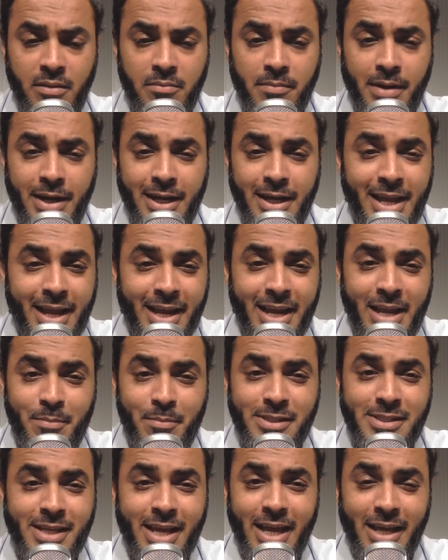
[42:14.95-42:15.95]
My nickname
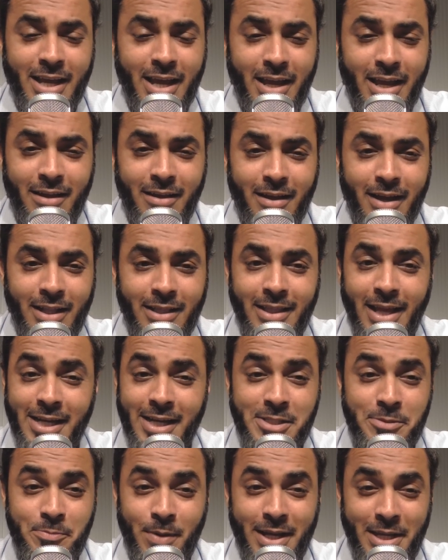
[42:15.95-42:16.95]
is KK, and that
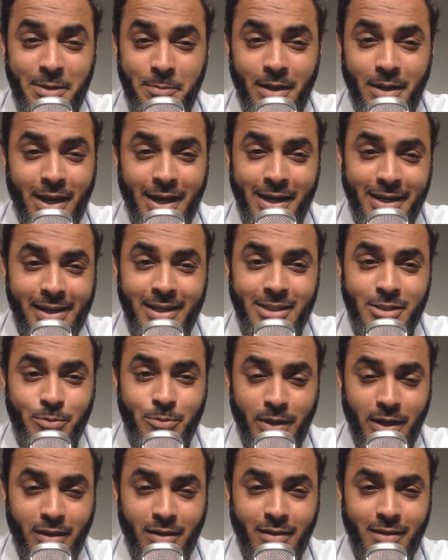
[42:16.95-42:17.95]
is my email ID as
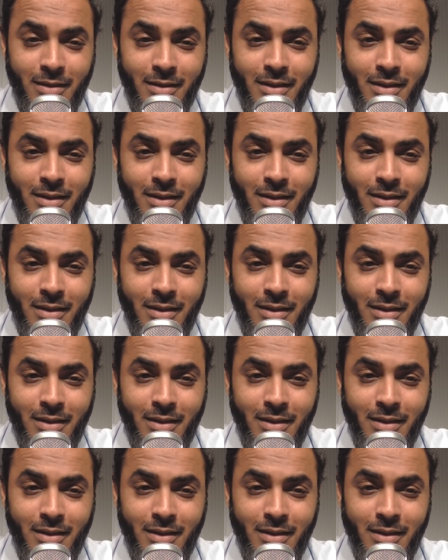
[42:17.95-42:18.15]
well,